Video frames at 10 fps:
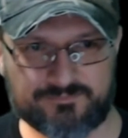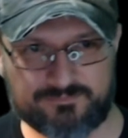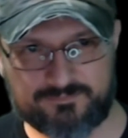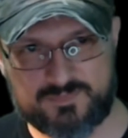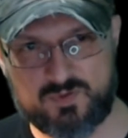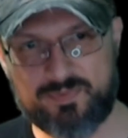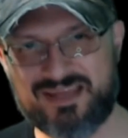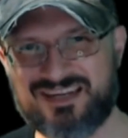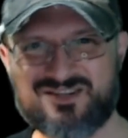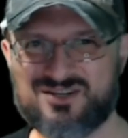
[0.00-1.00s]
So pay
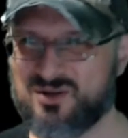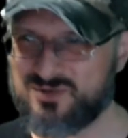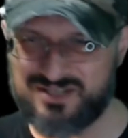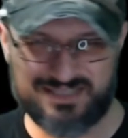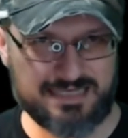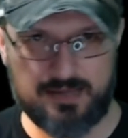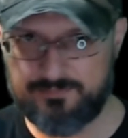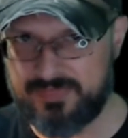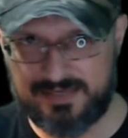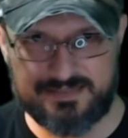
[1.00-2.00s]
attention. Don't just type
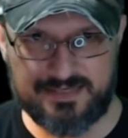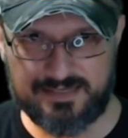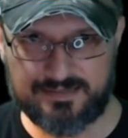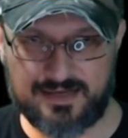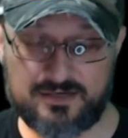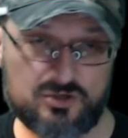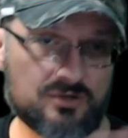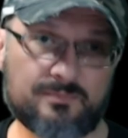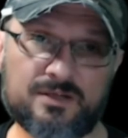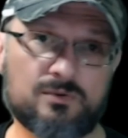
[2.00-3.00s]
things in, and you shouldn't
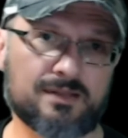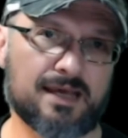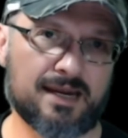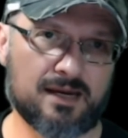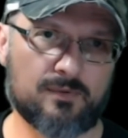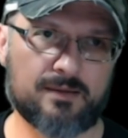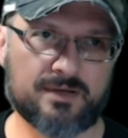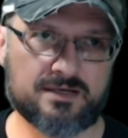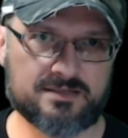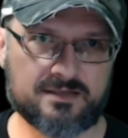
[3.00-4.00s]
be doing that anyway,
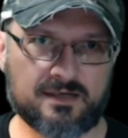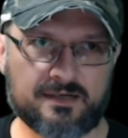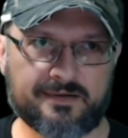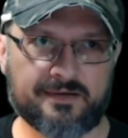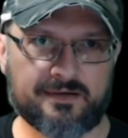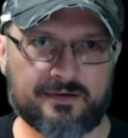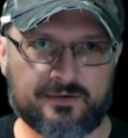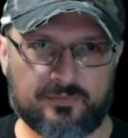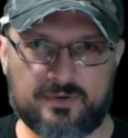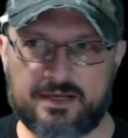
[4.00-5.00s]
because
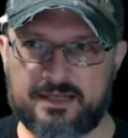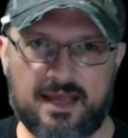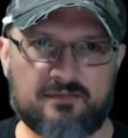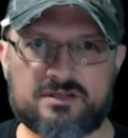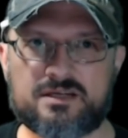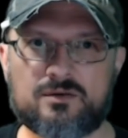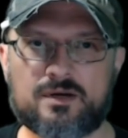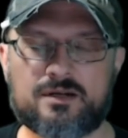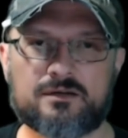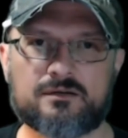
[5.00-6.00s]
really every single one of
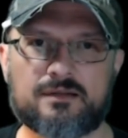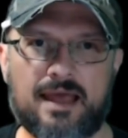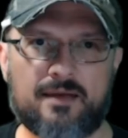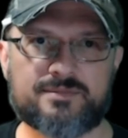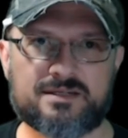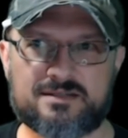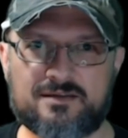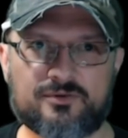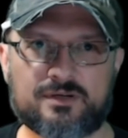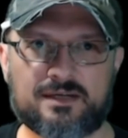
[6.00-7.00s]
your labs is
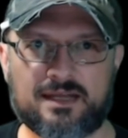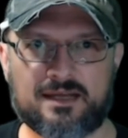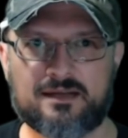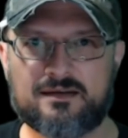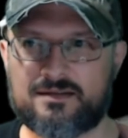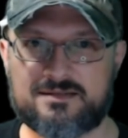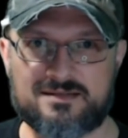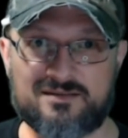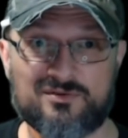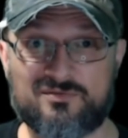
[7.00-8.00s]
different, and it's
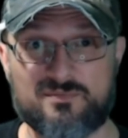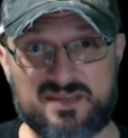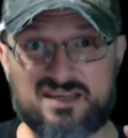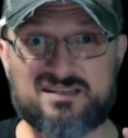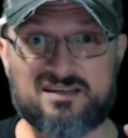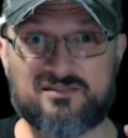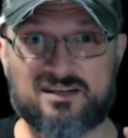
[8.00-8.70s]
different from this even.